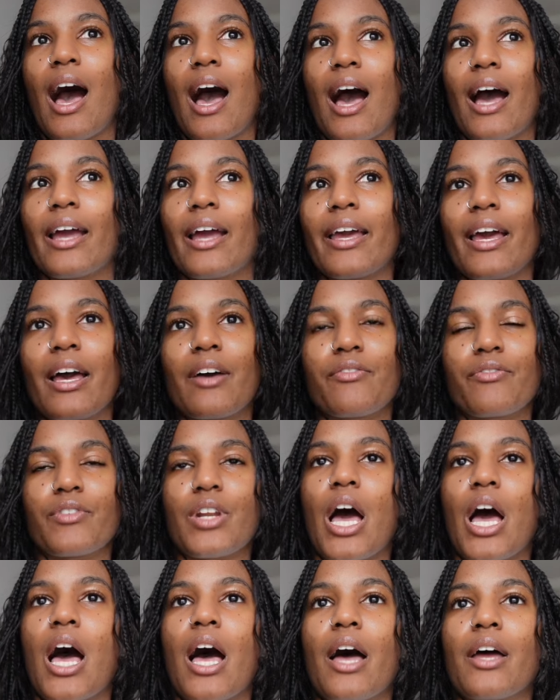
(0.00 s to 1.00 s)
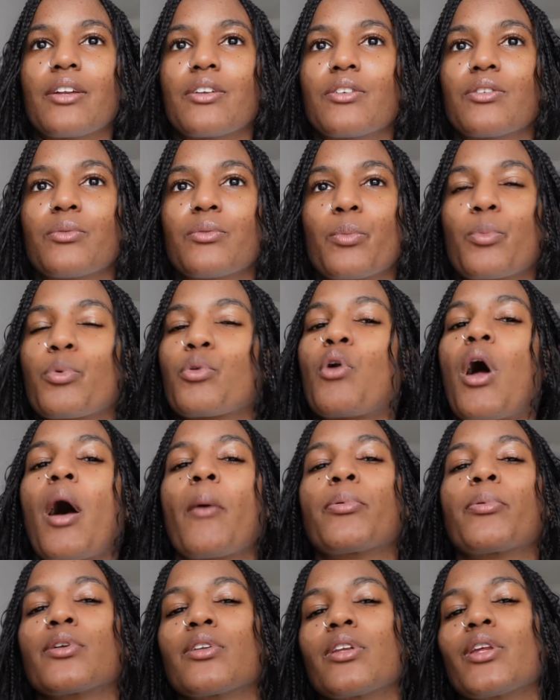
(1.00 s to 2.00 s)
I have not
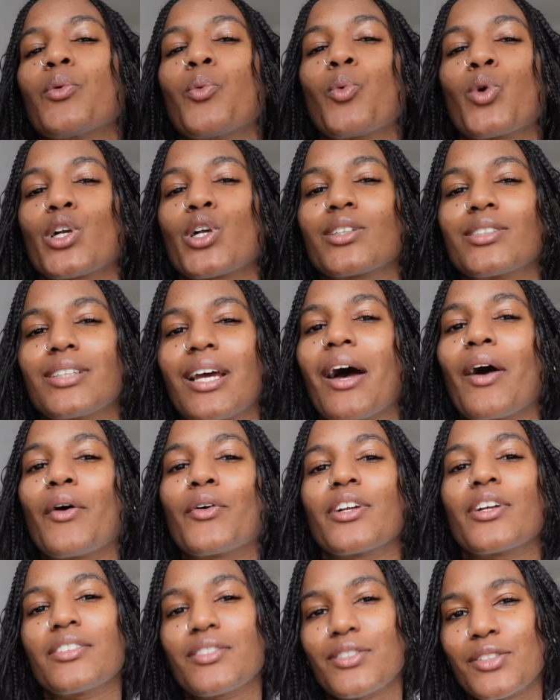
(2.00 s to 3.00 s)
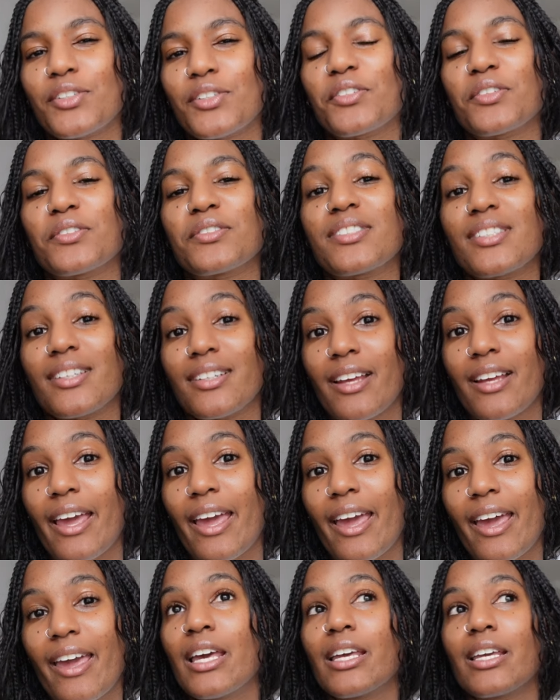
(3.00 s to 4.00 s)
properly worked out until
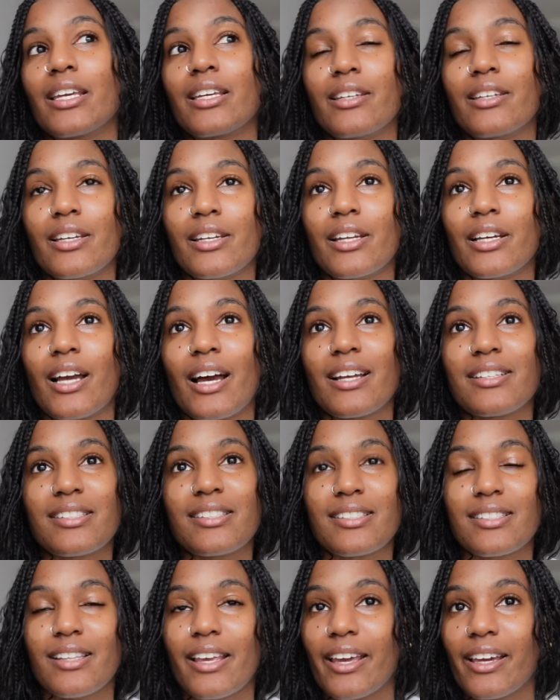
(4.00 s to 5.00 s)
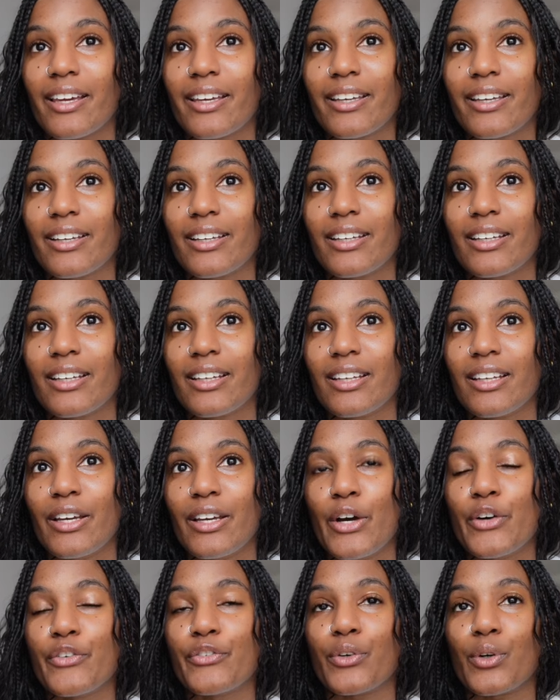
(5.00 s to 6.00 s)
today. Irina got sick
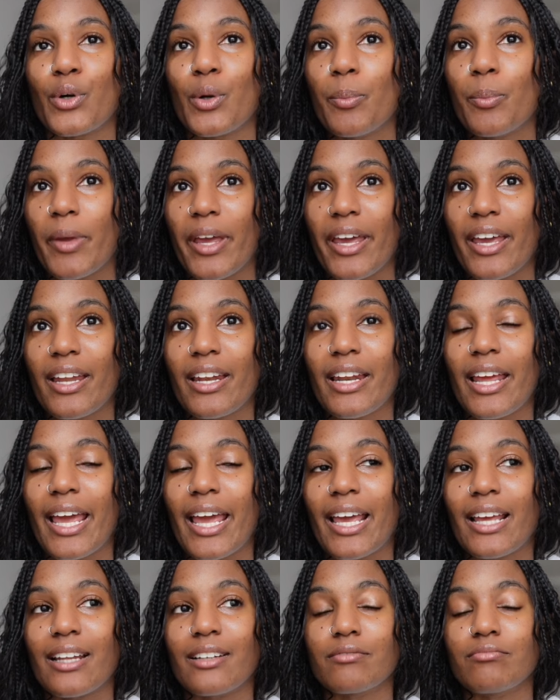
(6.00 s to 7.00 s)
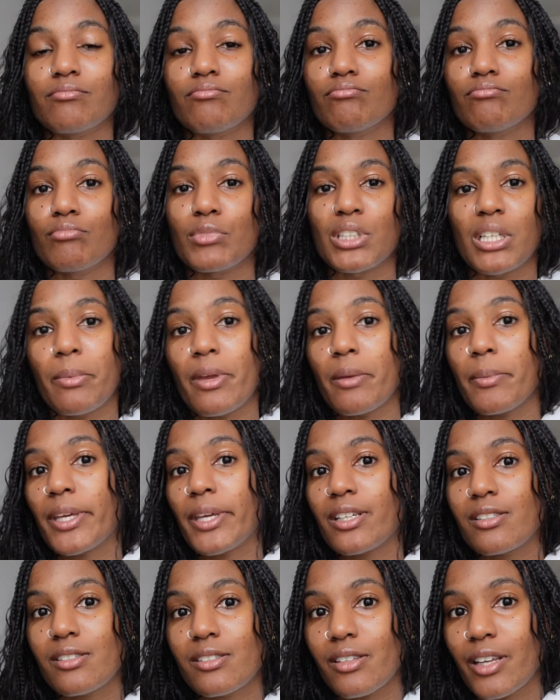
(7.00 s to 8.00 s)
for a bit, and when a baby
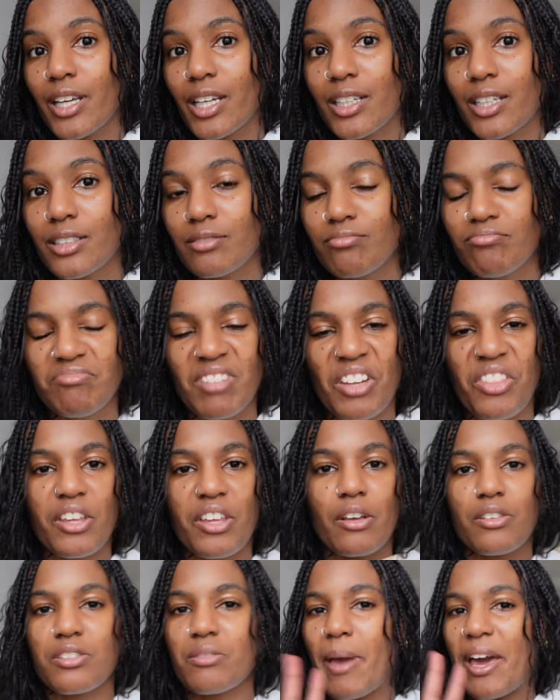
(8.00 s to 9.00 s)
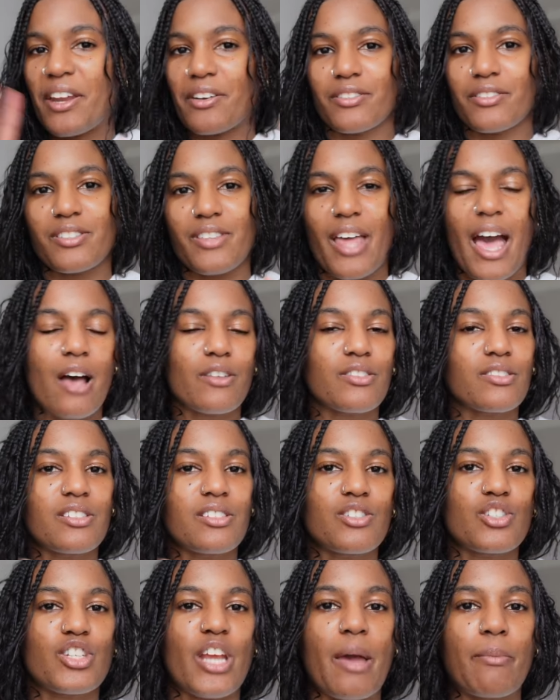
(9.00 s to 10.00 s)
gets sick, nothing else matters. The house is
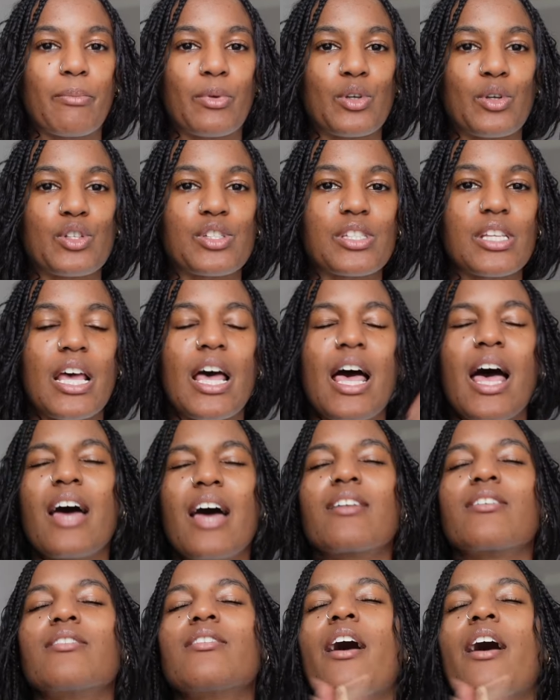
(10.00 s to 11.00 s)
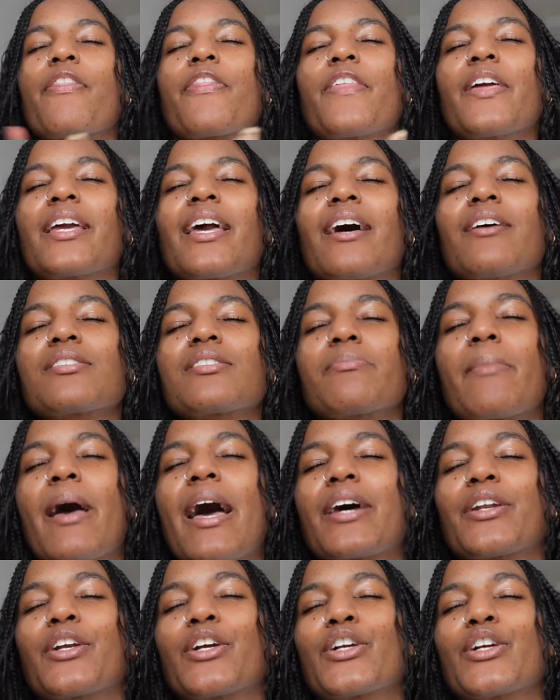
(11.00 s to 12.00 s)
in shambles, nothing else
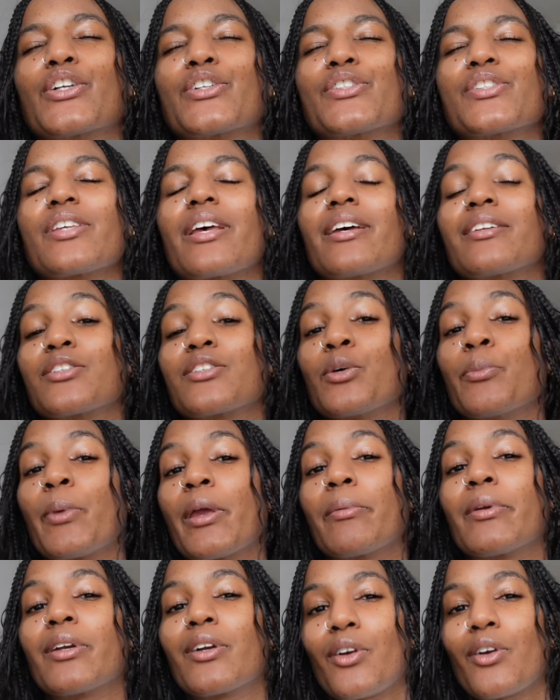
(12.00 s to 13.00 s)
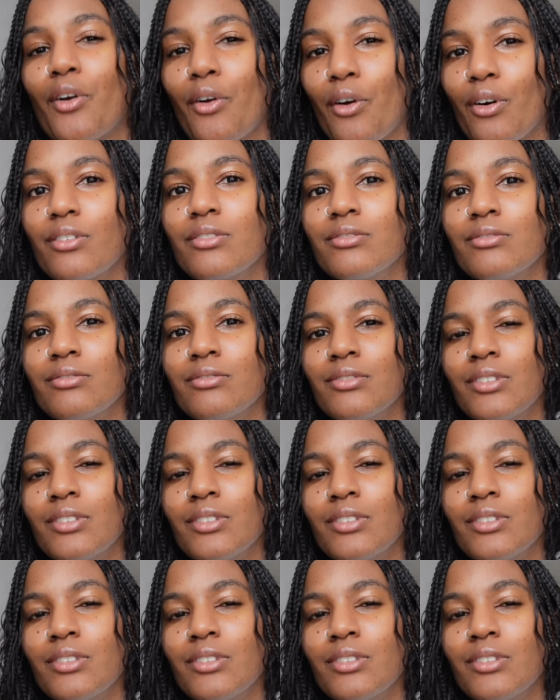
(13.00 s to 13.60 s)
matters until baby girl